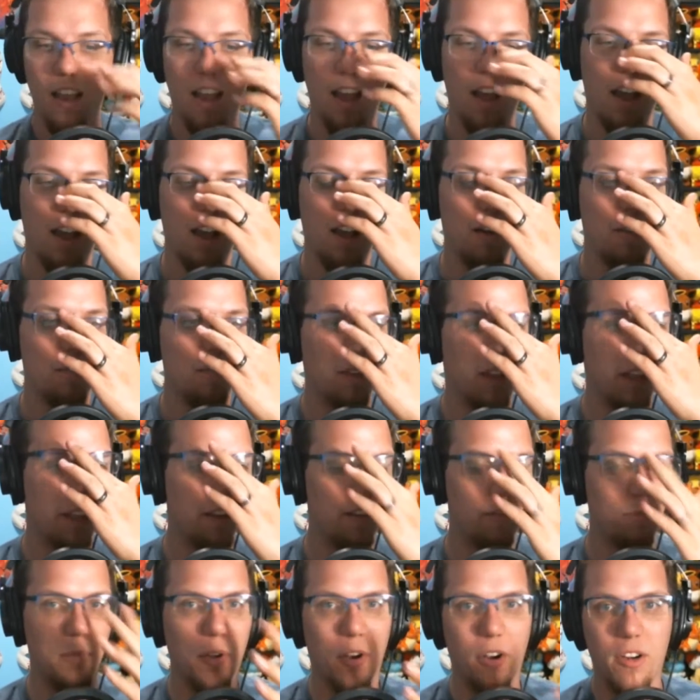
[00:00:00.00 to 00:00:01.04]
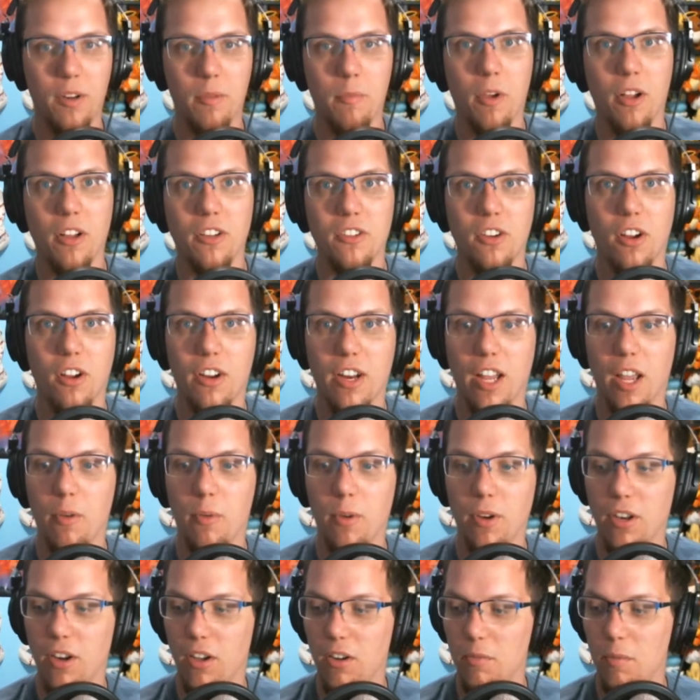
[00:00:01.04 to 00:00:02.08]
Um, like, pretty much all night
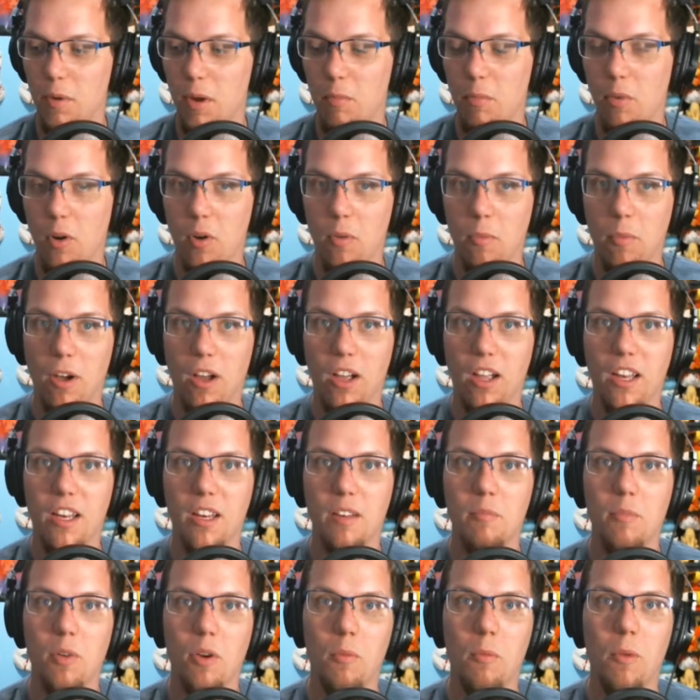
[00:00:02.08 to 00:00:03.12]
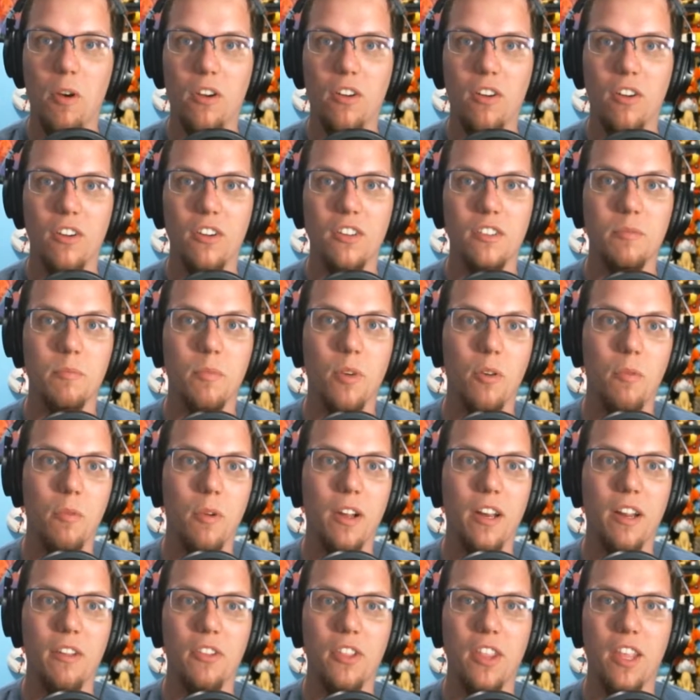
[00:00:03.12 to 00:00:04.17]
we talked about Pokemon and Pokemon cards and
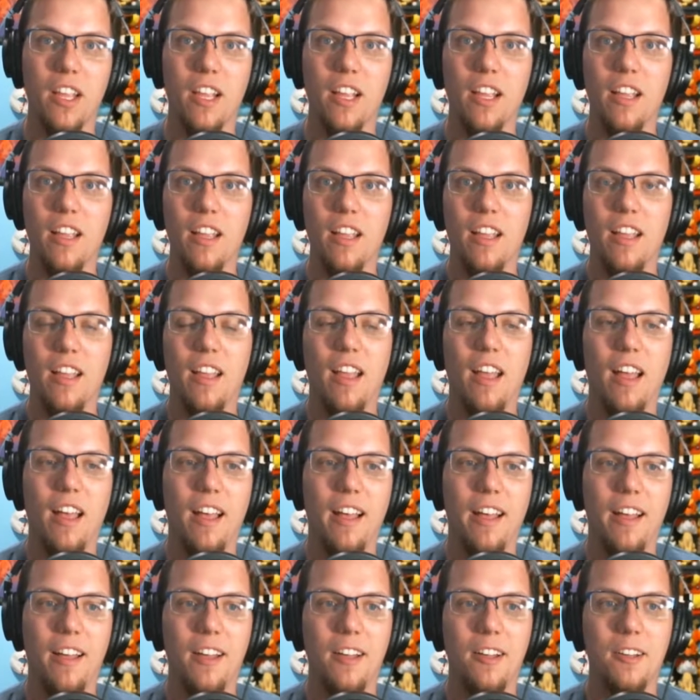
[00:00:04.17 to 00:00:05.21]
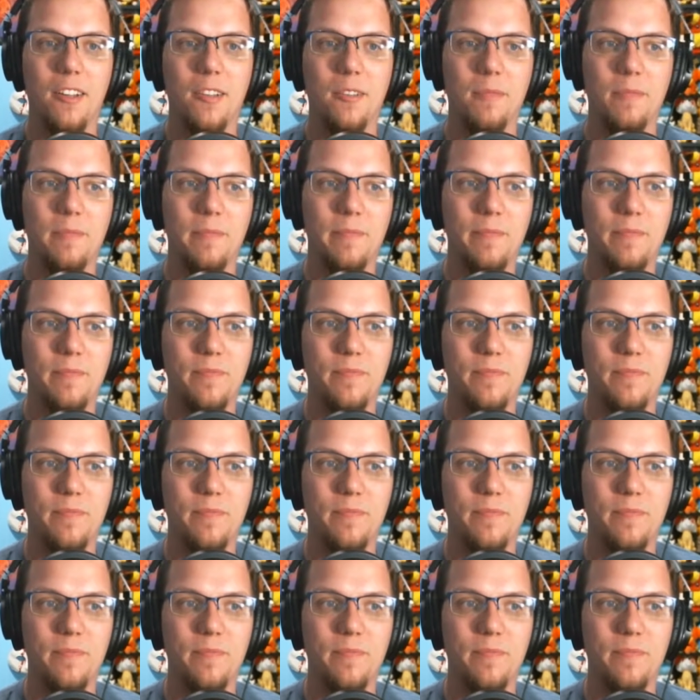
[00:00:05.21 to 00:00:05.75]
Pokemon everything. Um,